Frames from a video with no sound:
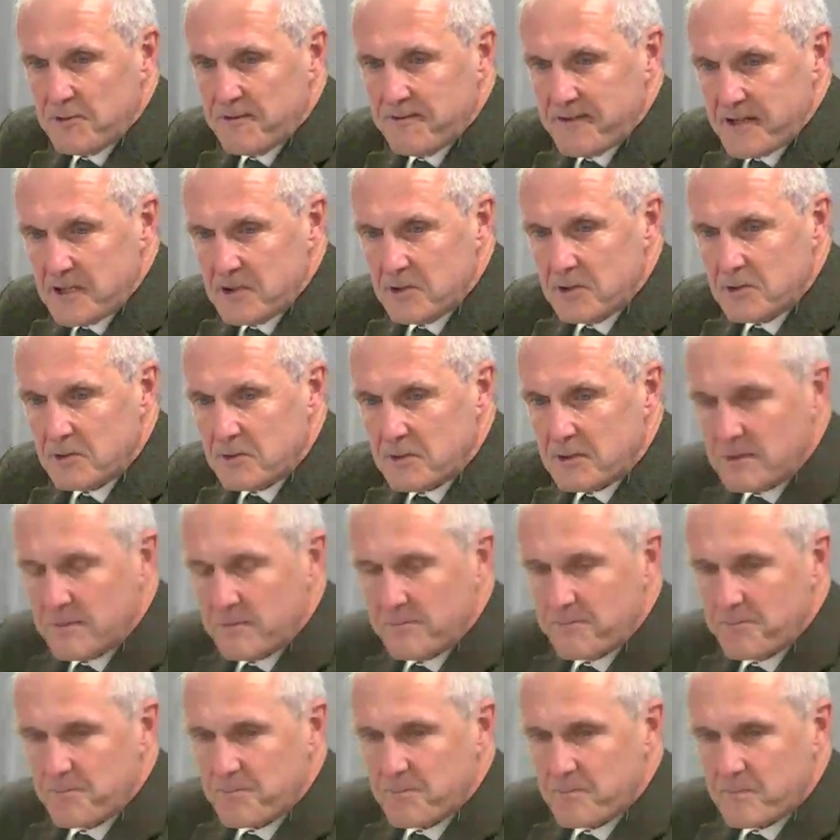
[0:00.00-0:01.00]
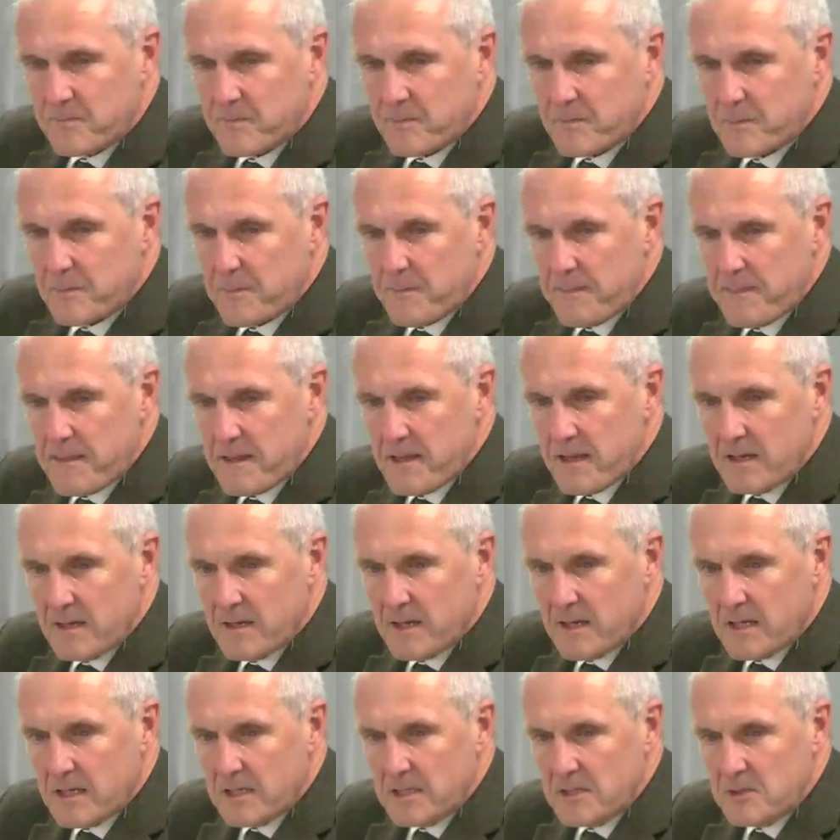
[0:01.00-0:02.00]
feel
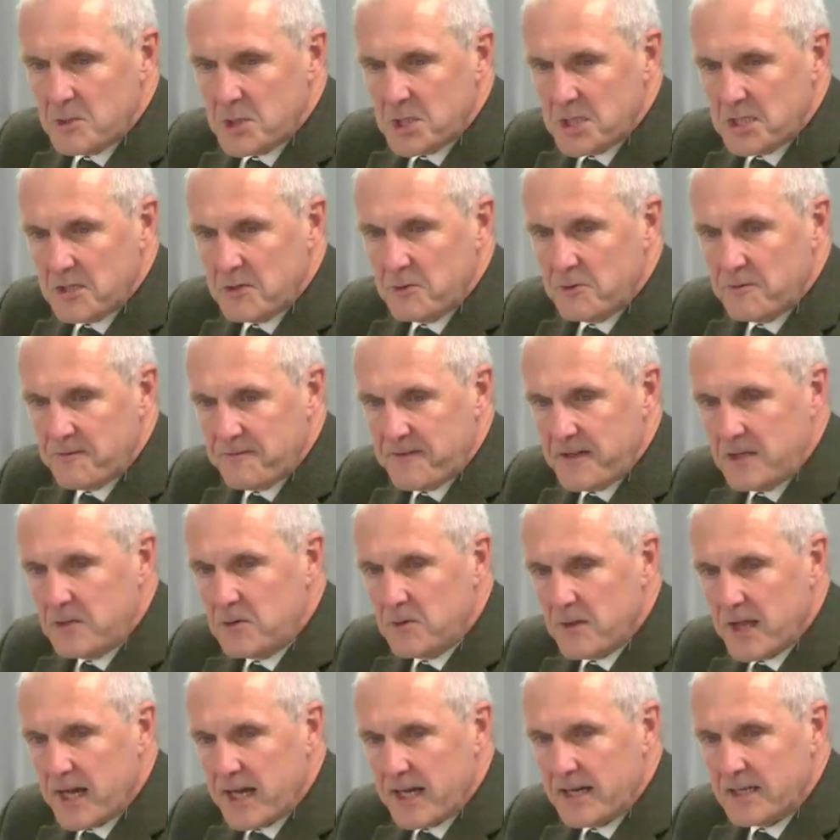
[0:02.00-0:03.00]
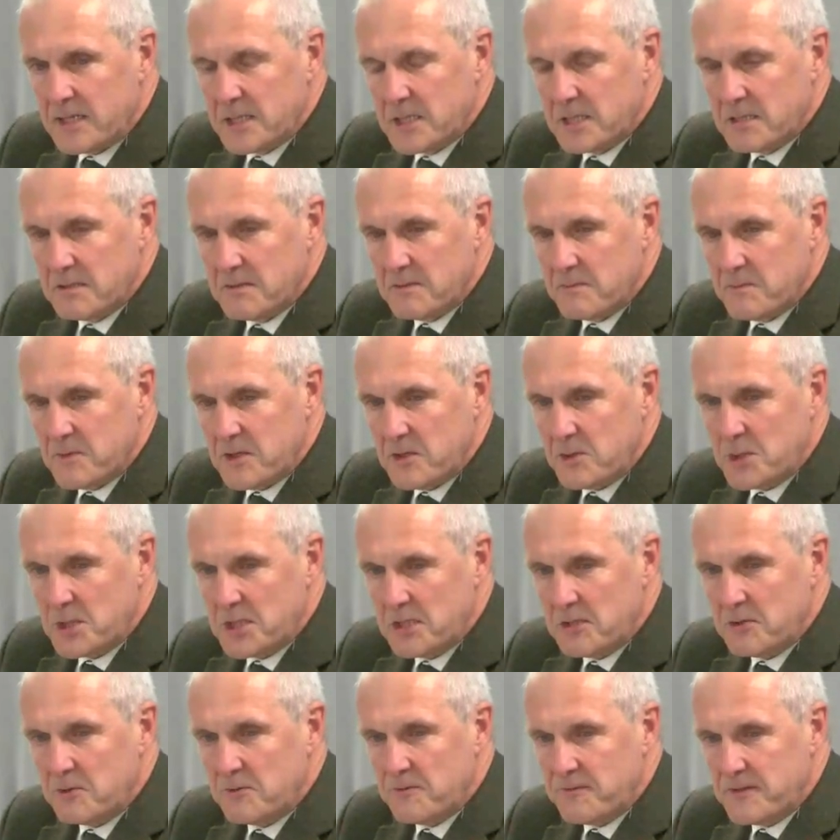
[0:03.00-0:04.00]
you still feel that. You
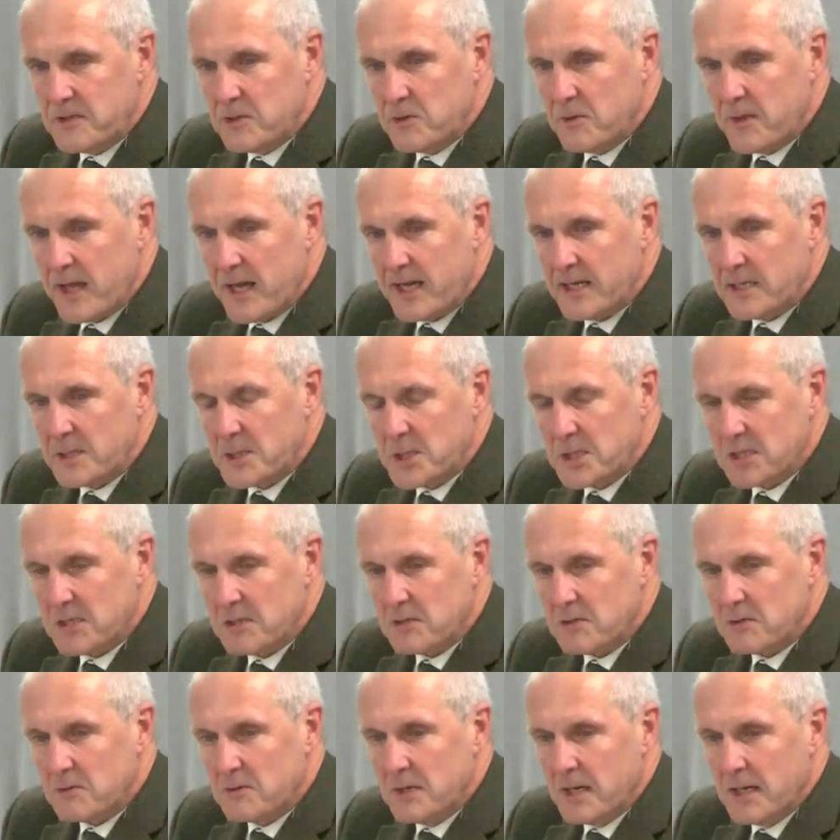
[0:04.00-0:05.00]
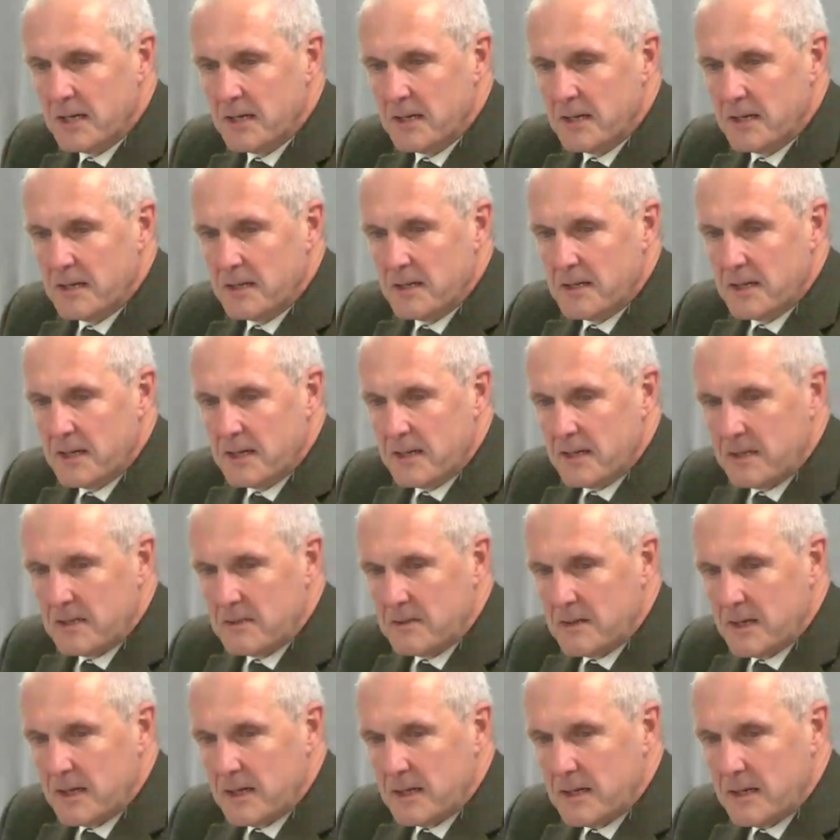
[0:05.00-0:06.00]
still feel that. So,
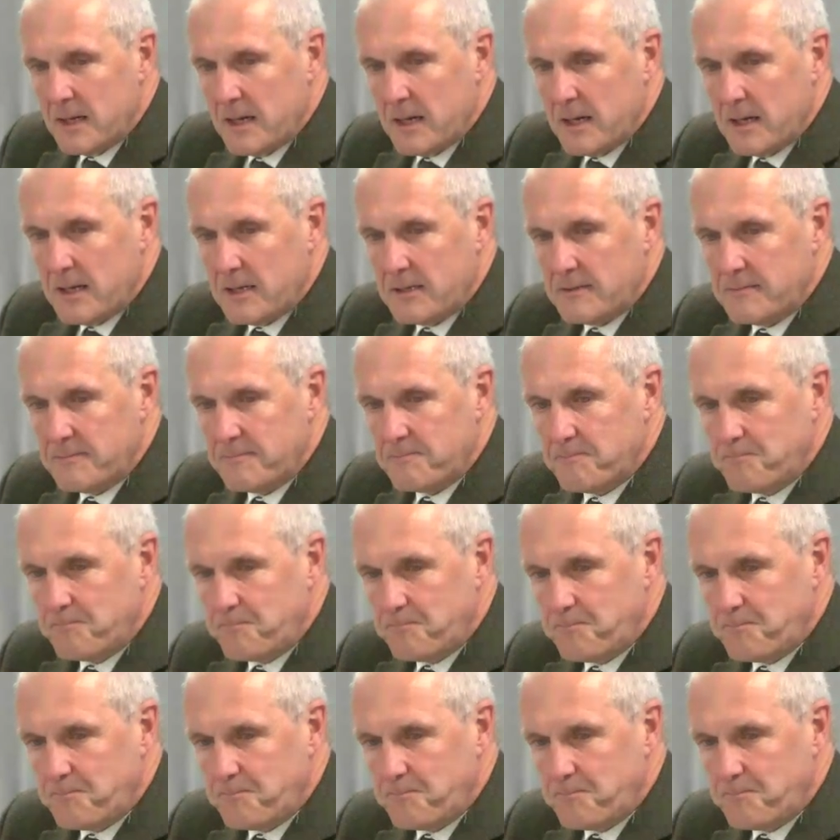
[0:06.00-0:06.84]
um,